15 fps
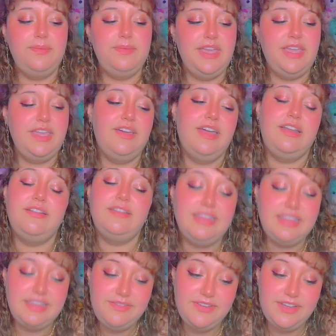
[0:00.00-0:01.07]
that you had a
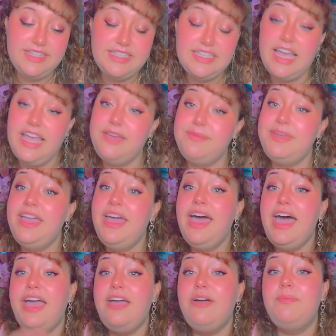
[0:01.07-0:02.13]
really fun time.
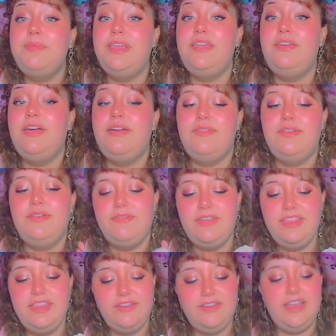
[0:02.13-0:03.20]
I hope that you have a
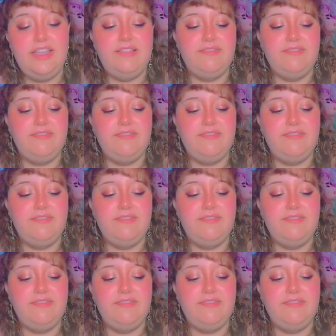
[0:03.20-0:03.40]
really great